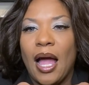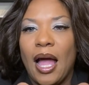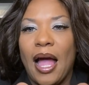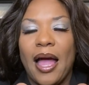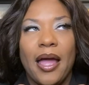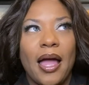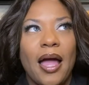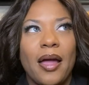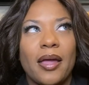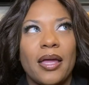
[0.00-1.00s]
I,
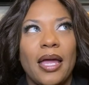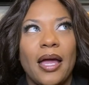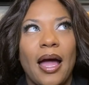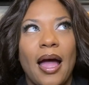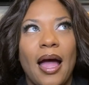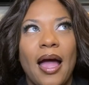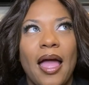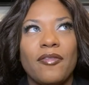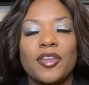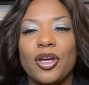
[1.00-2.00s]
I, I
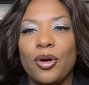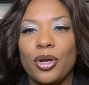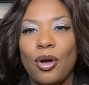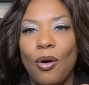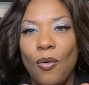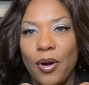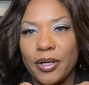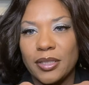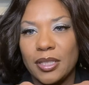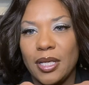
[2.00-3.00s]
have to go to
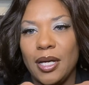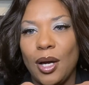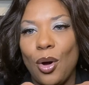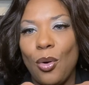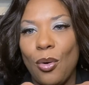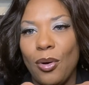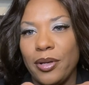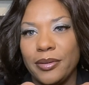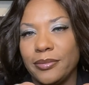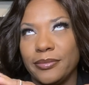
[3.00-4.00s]
court
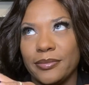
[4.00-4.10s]
on